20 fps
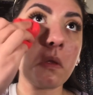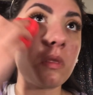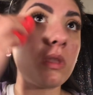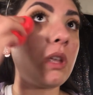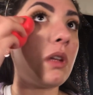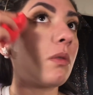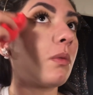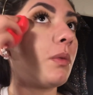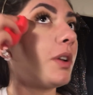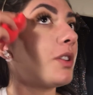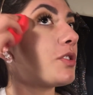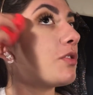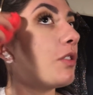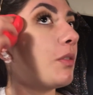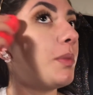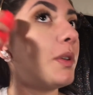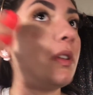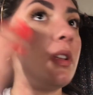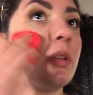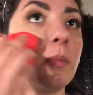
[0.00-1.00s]
The
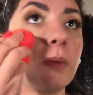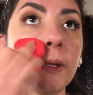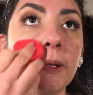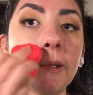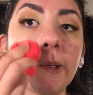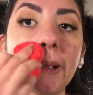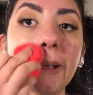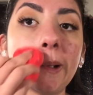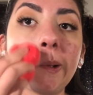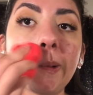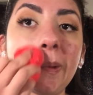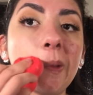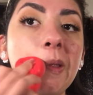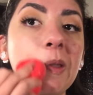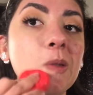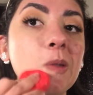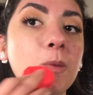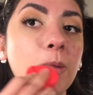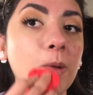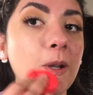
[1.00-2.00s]
original beauty blender
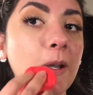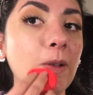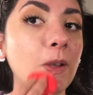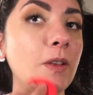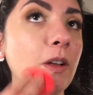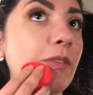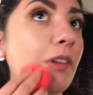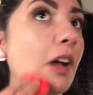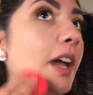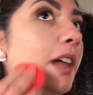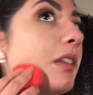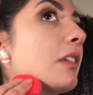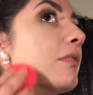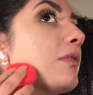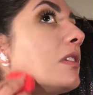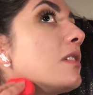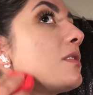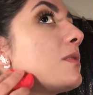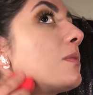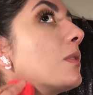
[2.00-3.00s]
is what I love. I
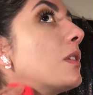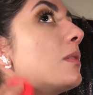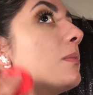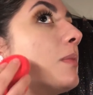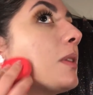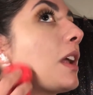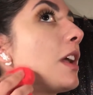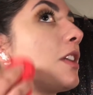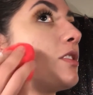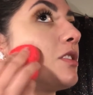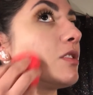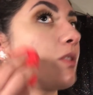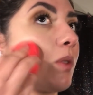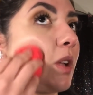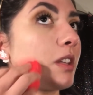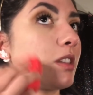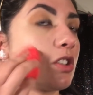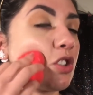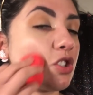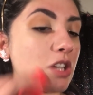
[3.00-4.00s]
love this one, but I just don't
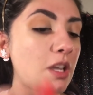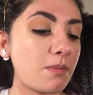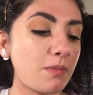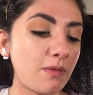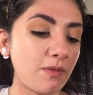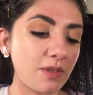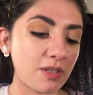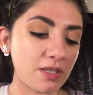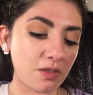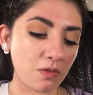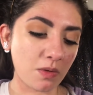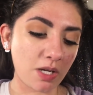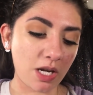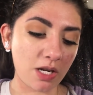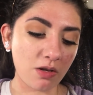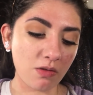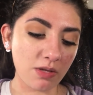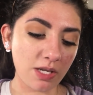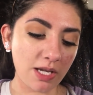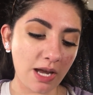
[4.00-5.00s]
like the shape of this one. I
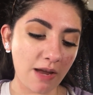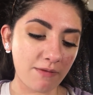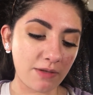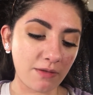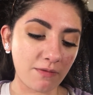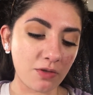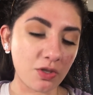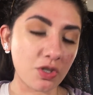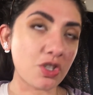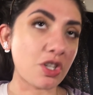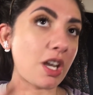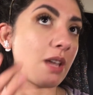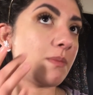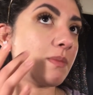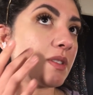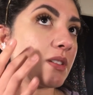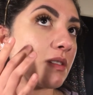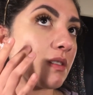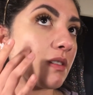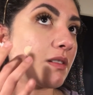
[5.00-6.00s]
know they have different
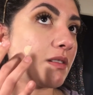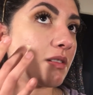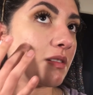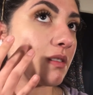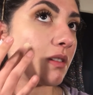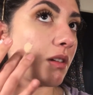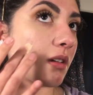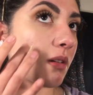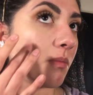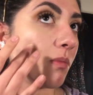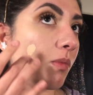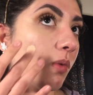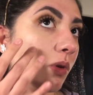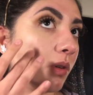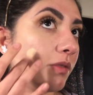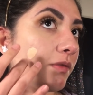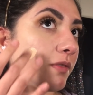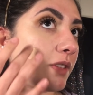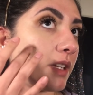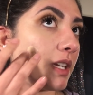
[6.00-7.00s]
shapes. This is a
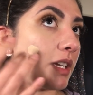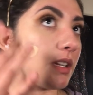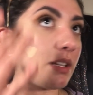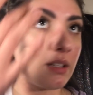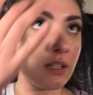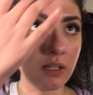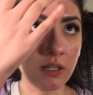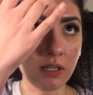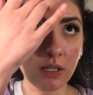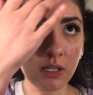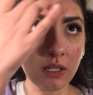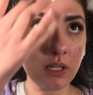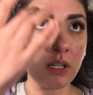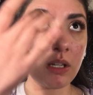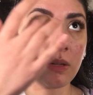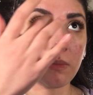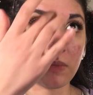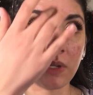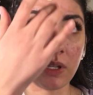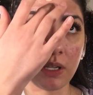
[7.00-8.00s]
Morphe
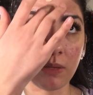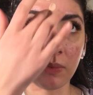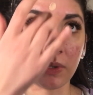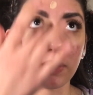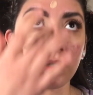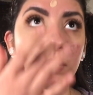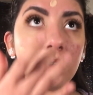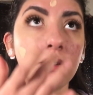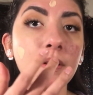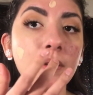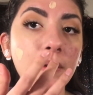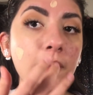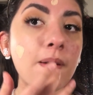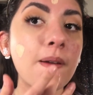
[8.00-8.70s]
beauty blender.